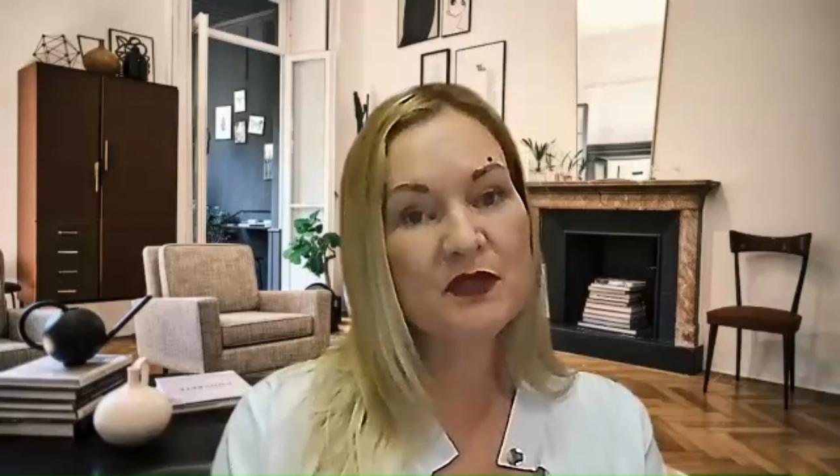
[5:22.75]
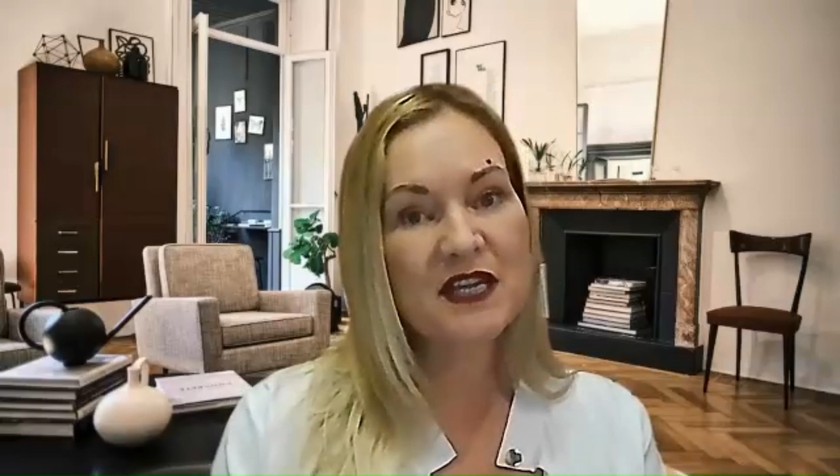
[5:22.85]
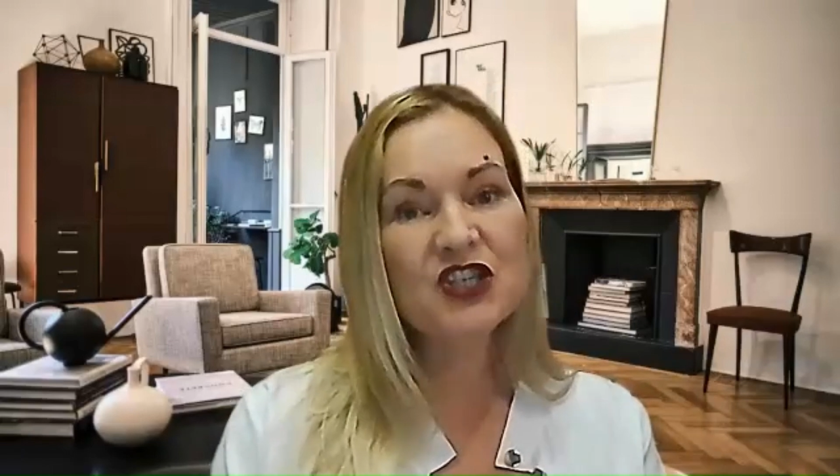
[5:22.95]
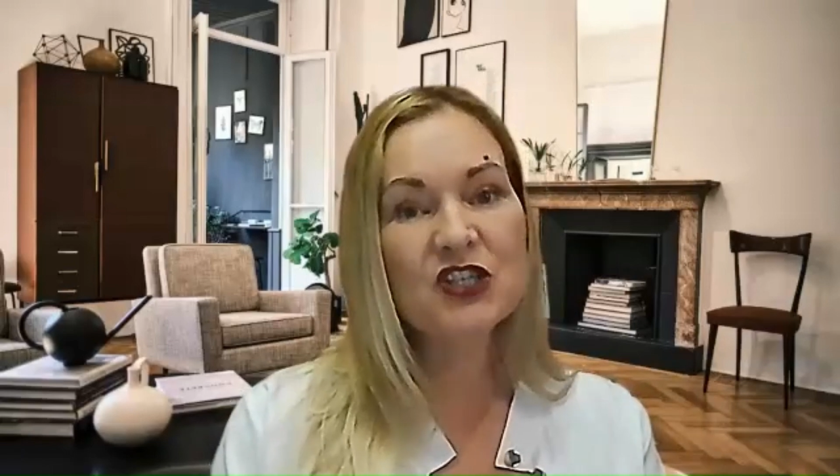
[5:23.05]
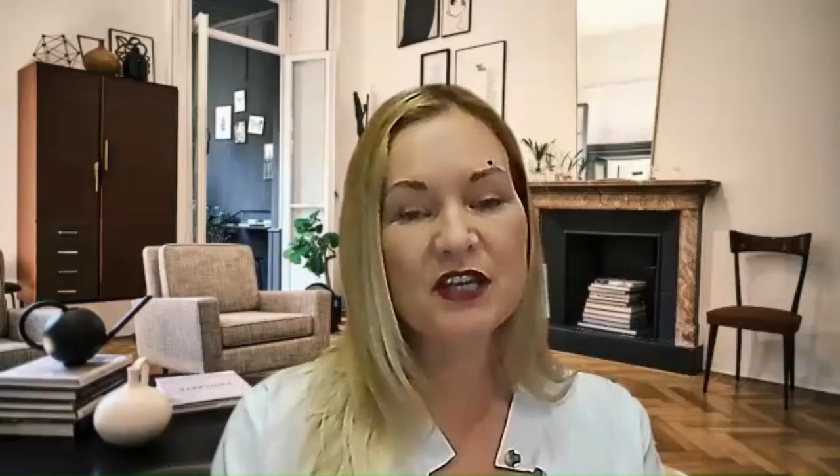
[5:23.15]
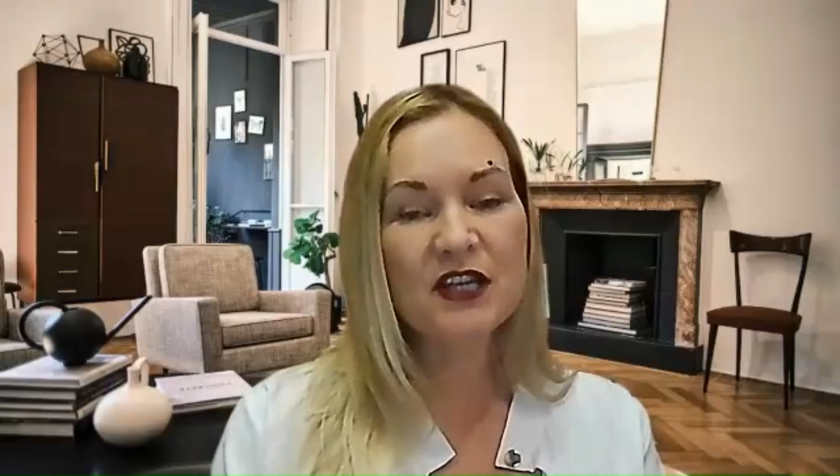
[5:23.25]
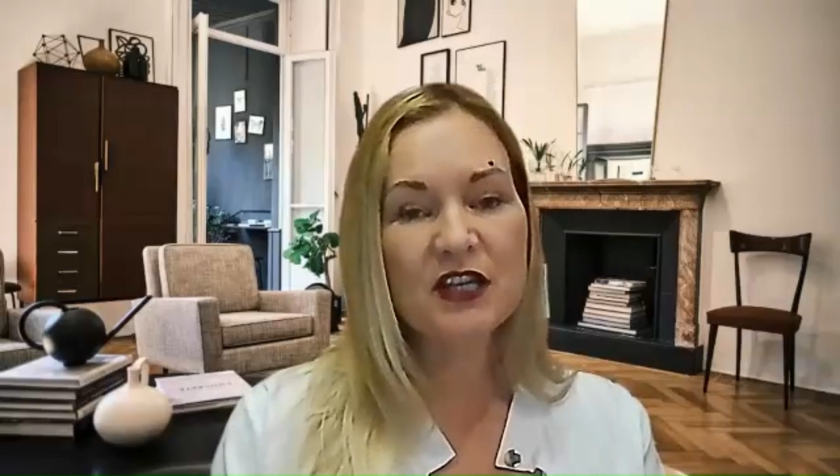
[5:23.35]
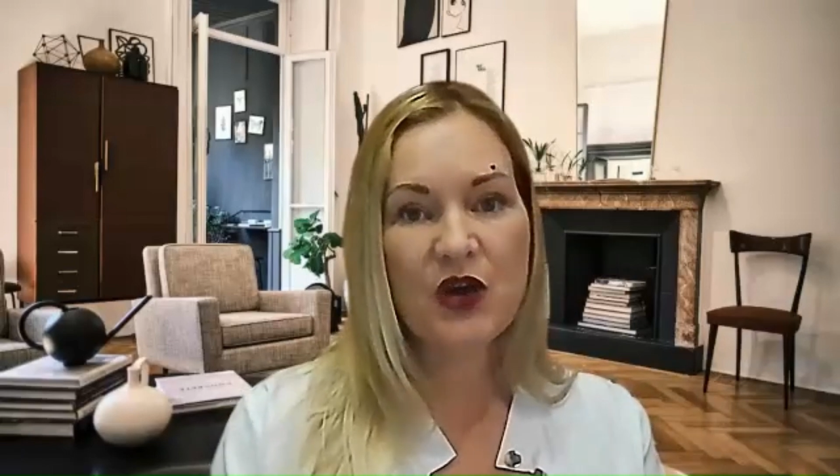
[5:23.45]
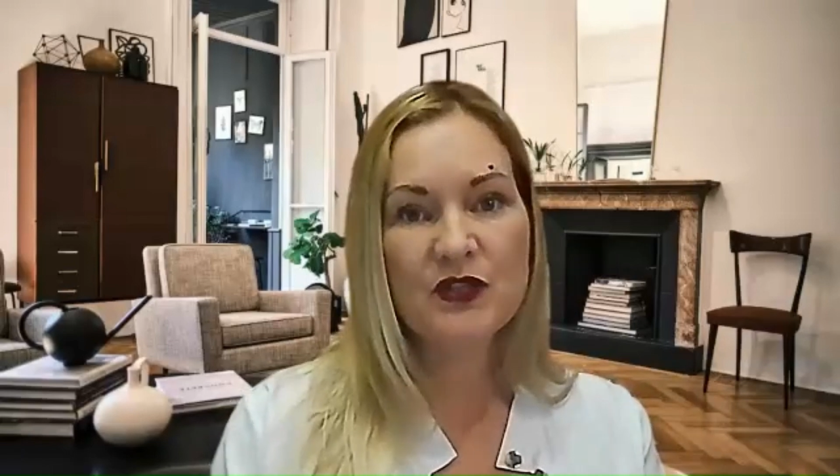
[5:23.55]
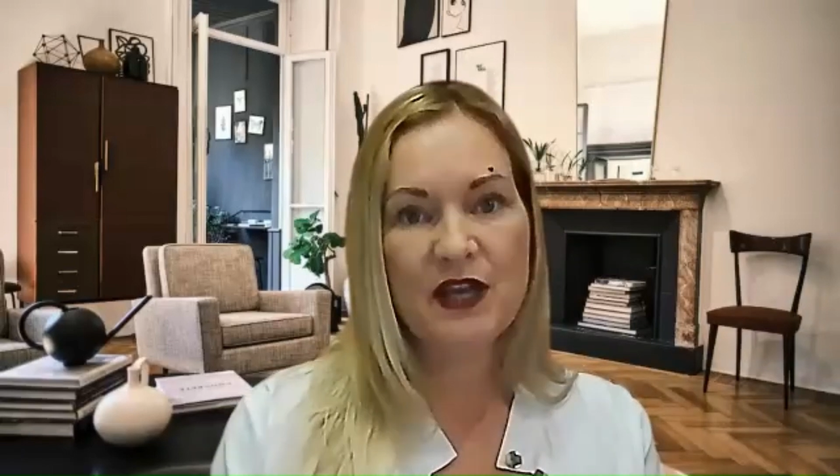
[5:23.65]
potentially a
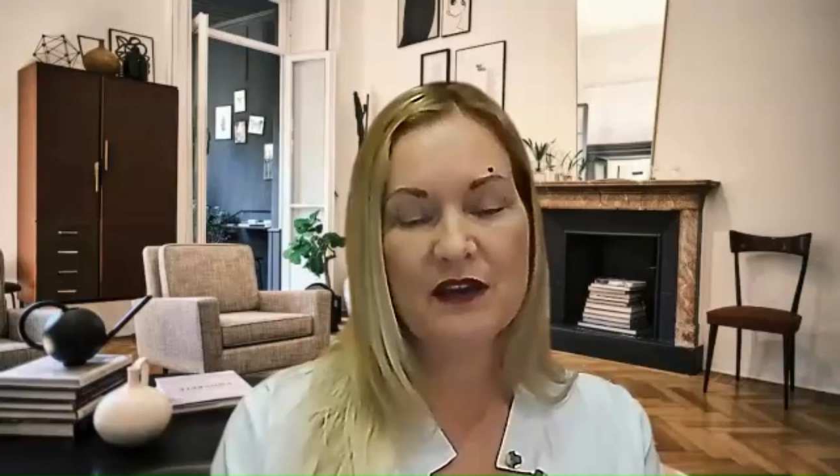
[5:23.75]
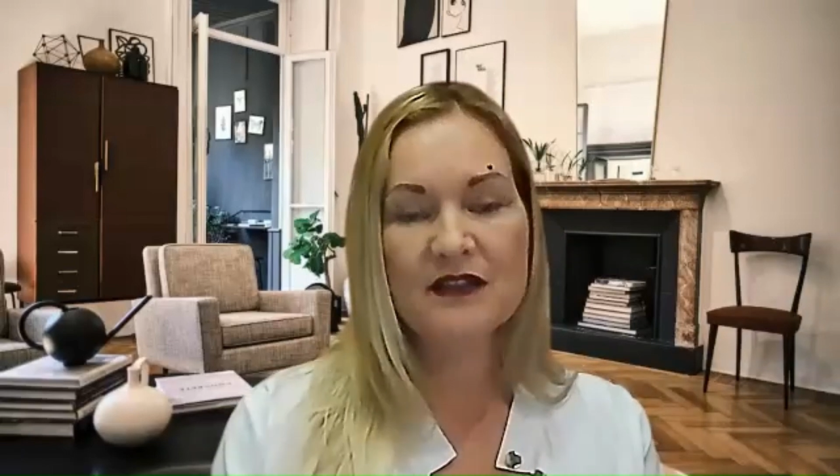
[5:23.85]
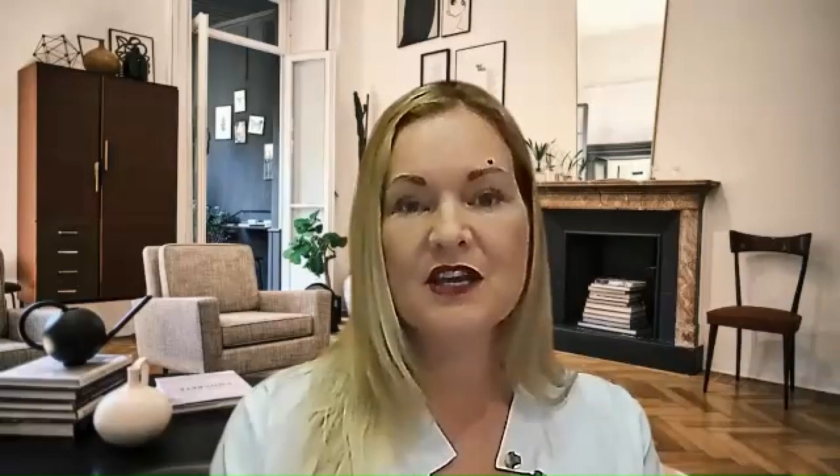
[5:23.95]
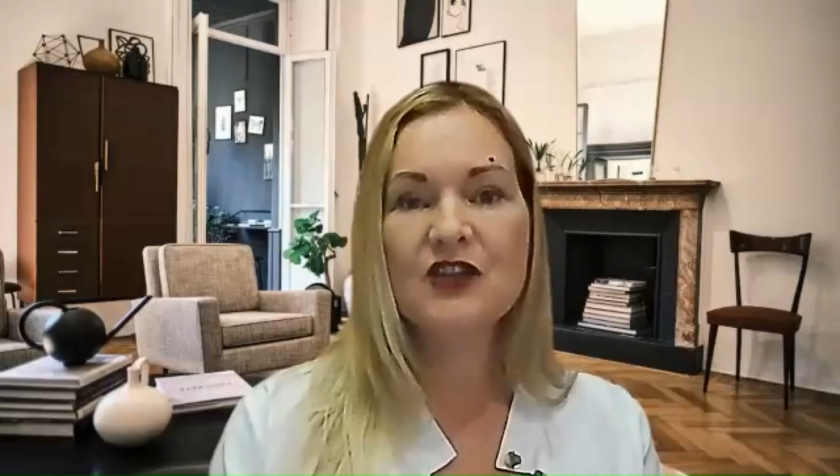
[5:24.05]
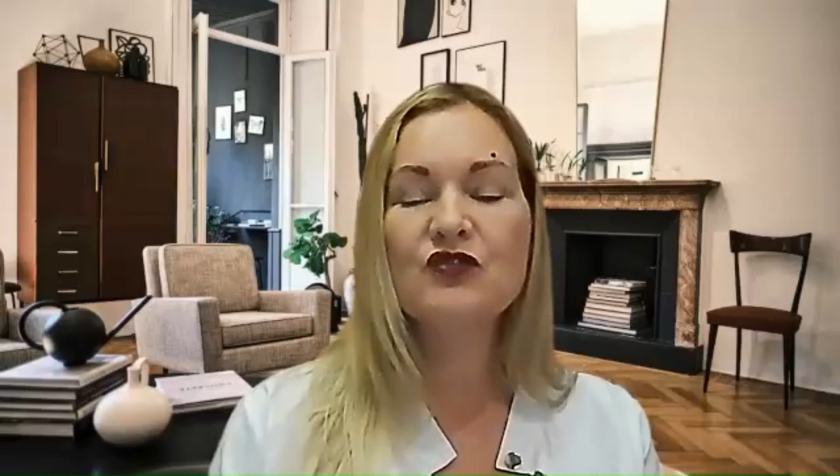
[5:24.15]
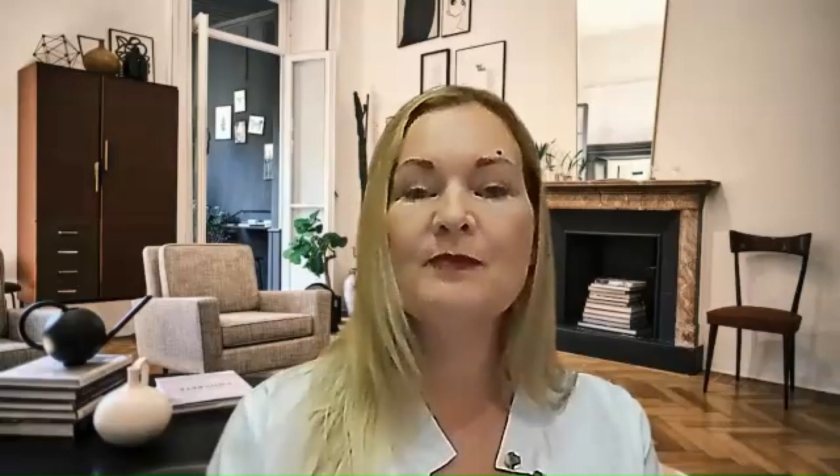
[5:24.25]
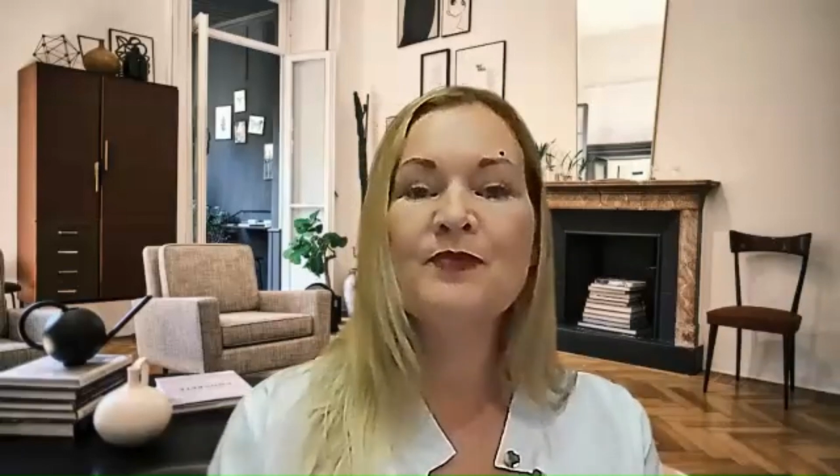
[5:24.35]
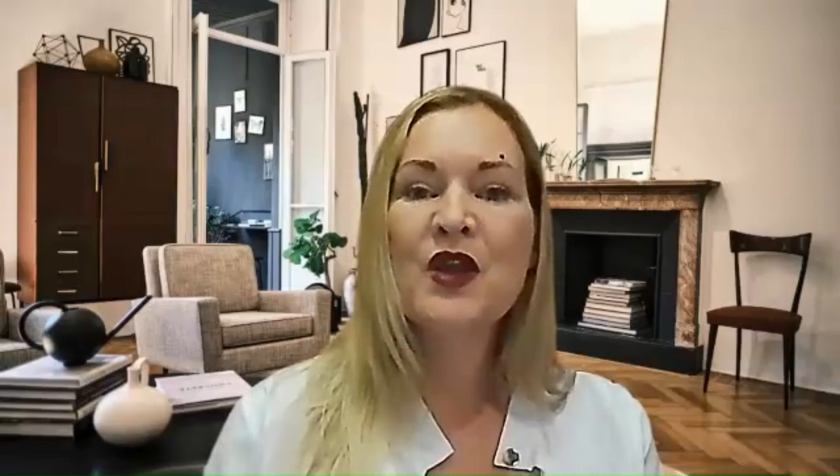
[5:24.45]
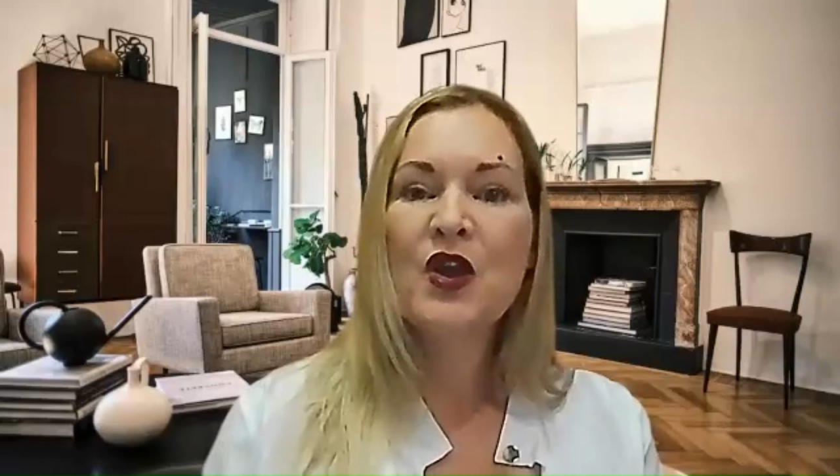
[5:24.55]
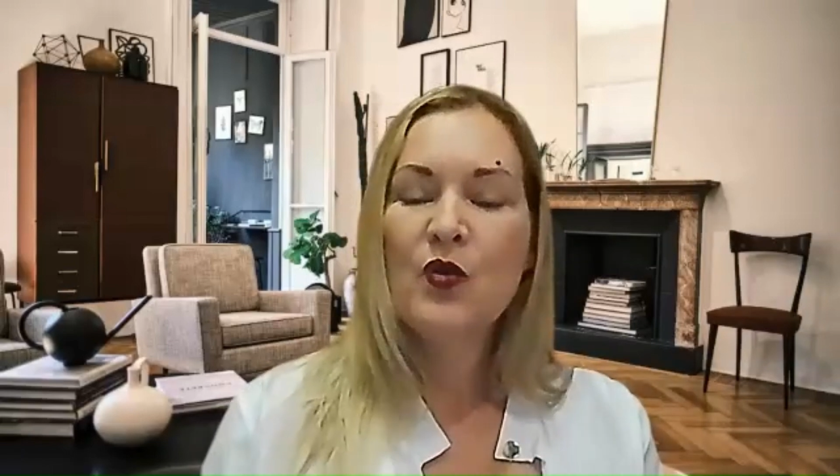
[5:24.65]
low tax country.